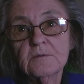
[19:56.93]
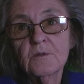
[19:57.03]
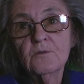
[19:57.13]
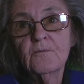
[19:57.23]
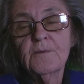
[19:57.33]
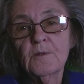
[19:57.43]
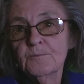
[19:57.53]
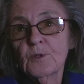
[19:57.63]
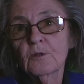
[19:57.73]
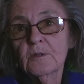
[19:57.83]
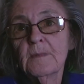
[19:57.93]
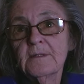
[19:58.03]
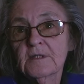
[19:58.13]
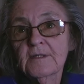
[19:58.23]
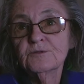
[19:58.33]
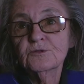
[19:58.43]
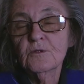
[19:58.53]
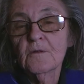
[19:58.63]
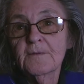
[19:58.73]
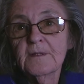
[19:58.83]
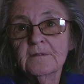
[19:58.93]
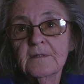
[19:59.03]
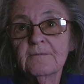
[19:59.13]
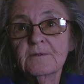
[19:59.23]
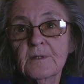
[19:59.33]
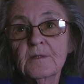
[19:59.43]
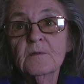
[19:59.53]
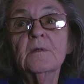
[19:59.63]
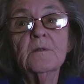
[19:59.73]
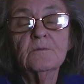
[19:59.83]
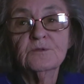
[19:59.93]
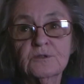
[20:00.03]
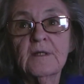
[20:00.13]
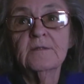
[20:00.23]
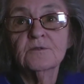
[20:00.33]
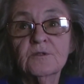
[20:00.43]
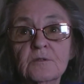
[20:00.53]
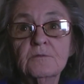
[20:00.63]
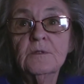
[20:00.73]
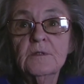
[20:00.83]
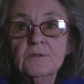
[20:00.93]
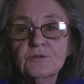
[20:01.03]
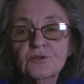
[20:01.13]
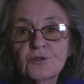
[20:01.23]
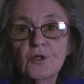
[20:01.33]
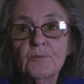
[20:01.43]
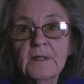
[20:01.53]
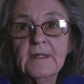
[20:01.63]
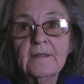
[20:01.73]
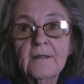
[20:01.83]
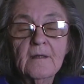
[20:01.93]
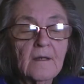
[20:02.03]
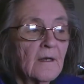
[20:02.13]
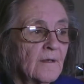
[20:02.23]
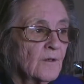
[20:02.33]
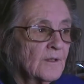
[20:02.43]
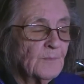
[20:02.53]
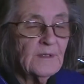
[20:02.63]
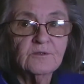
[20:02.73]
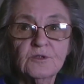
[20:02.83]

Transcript: all film documentation of it and everything was taken to Germany, and I'd been